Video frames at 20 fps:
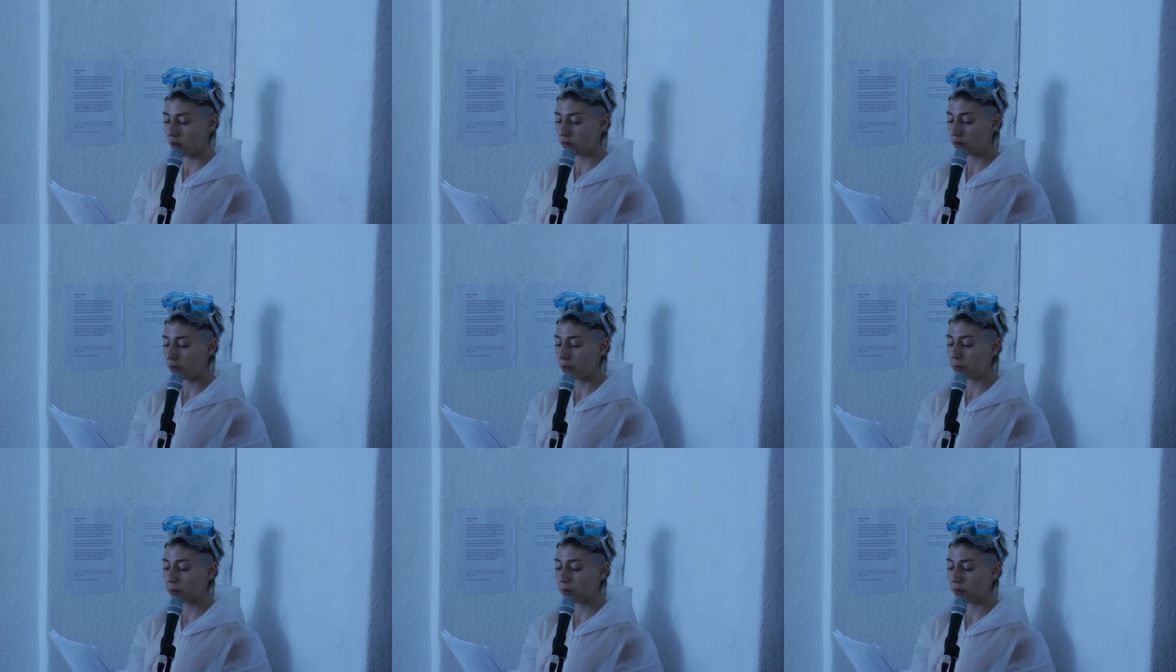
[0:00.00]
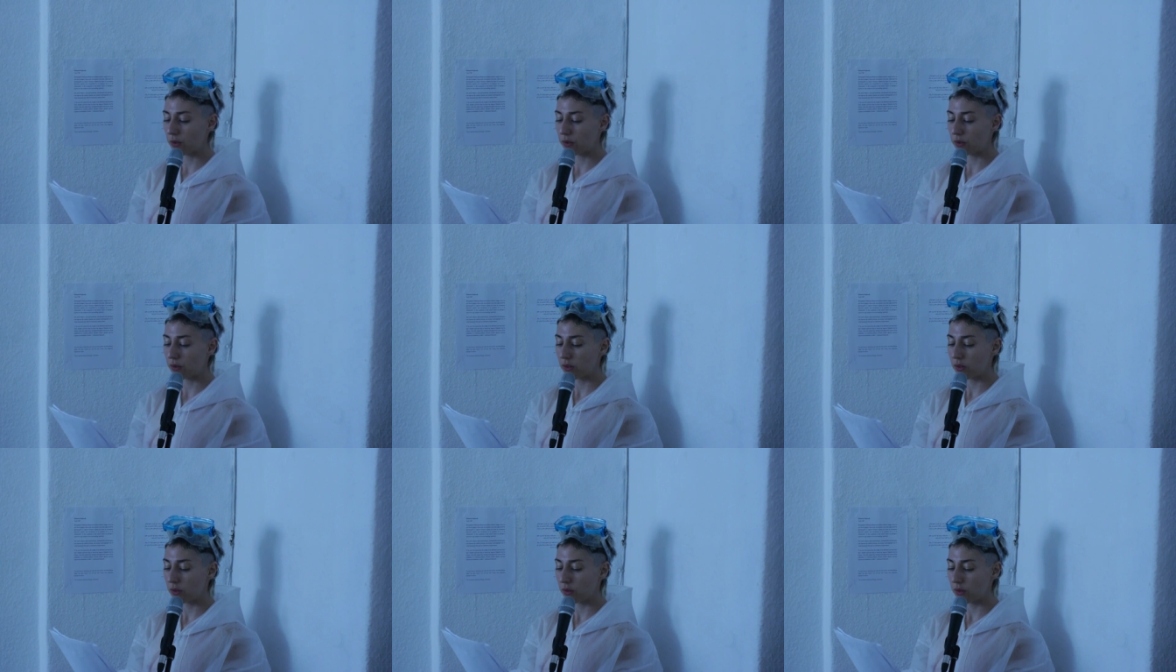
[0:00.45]

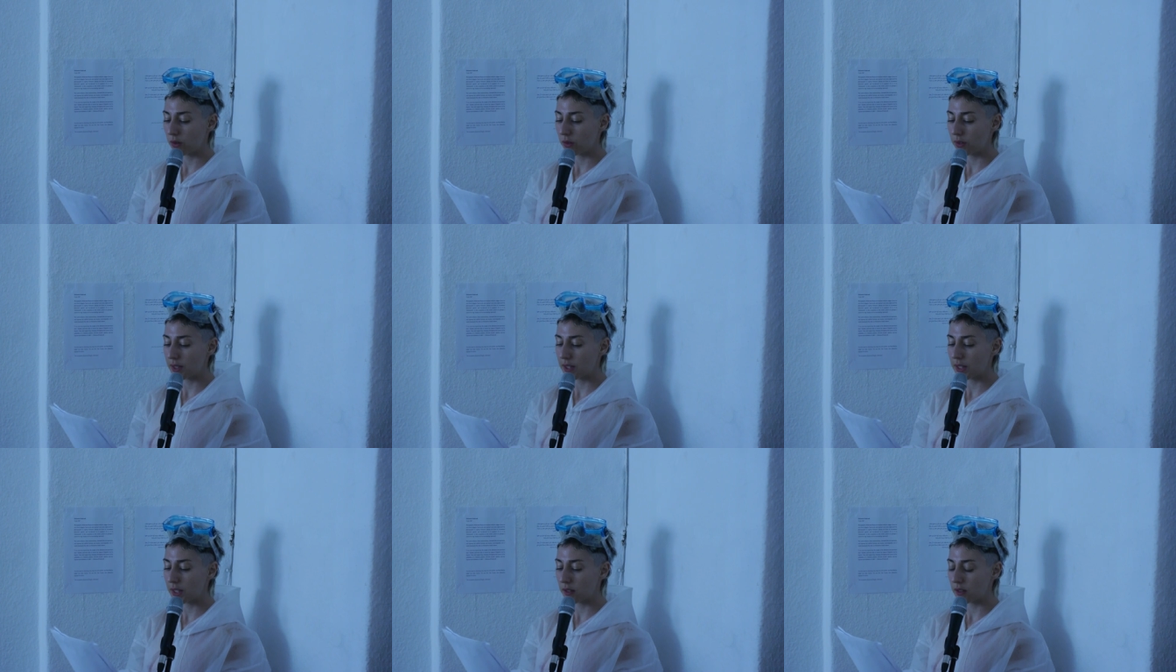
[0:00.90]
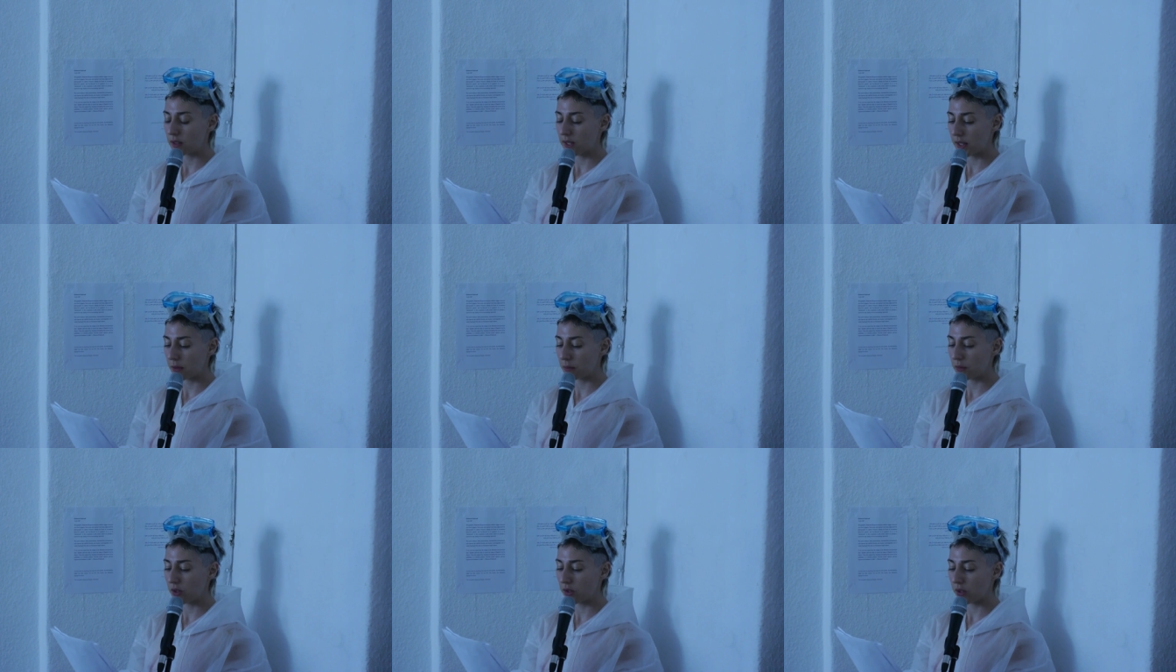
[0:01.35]
3.36
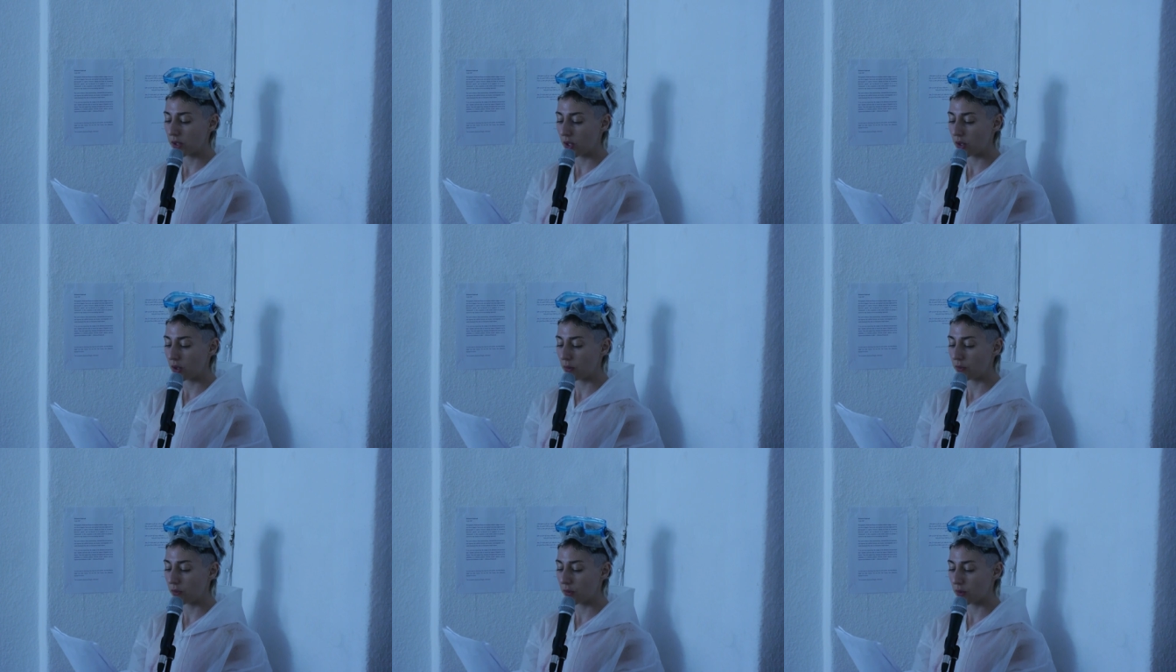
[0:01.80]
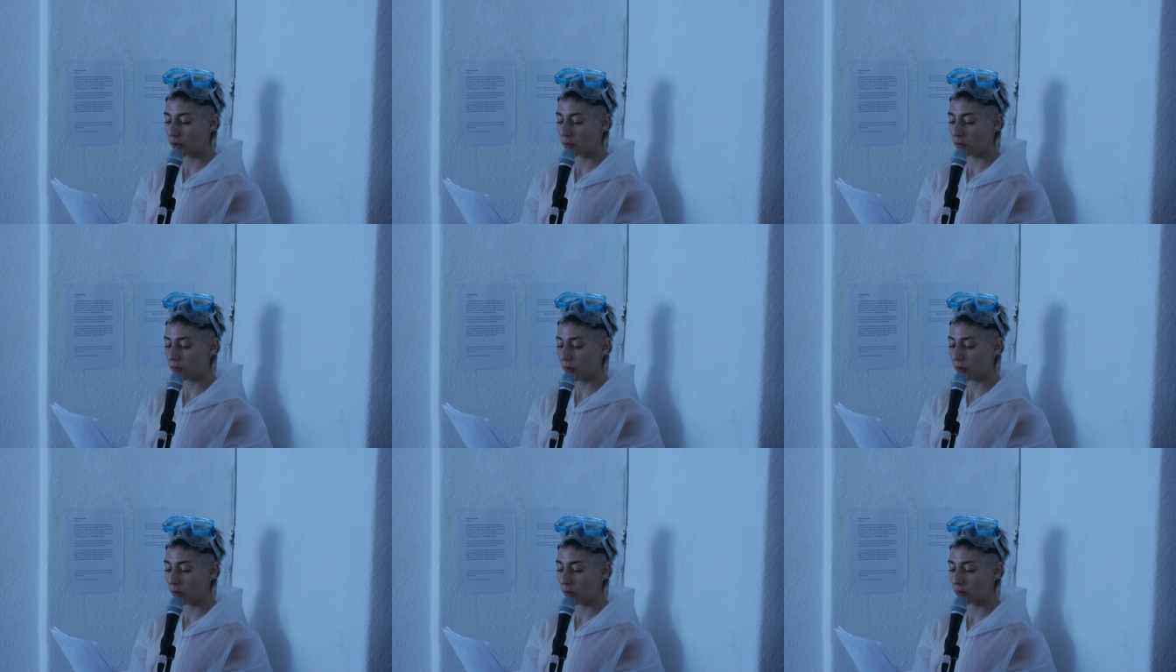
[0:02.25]
centimeter cube force
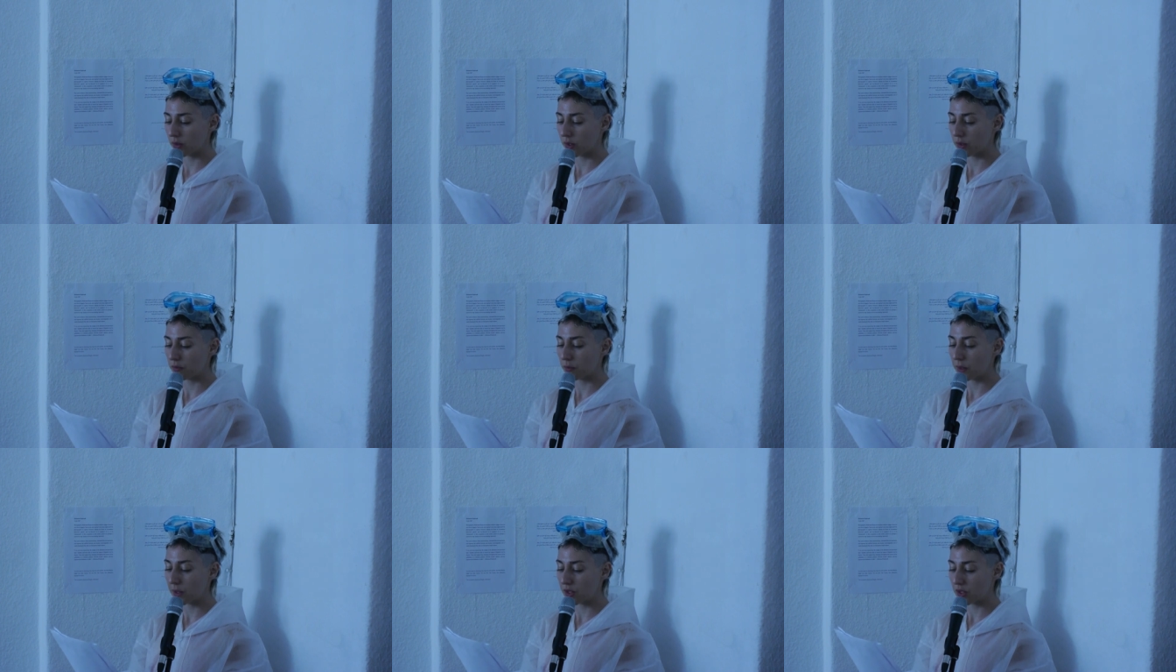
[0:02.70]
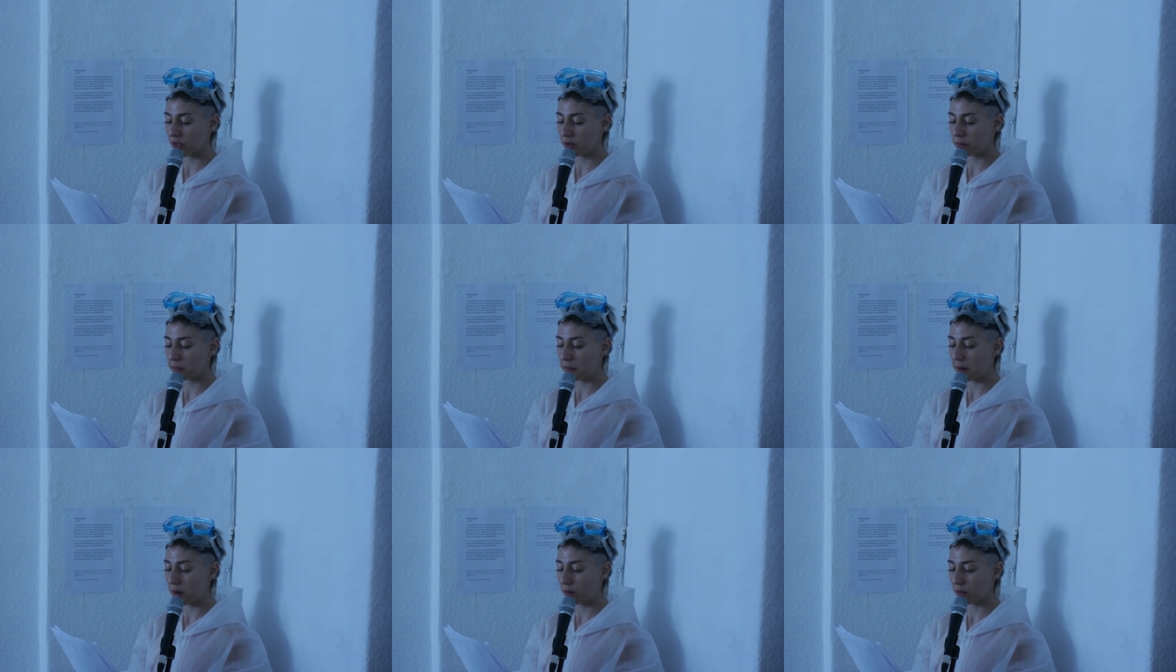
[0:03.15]
motor with
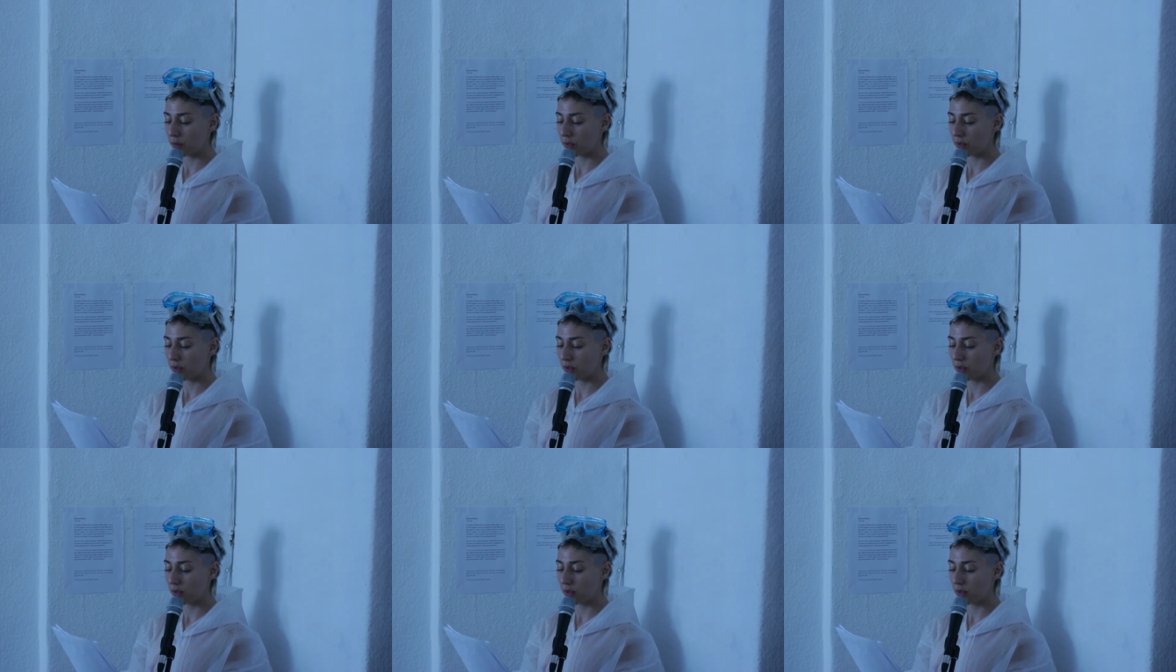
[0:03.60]
brushless power.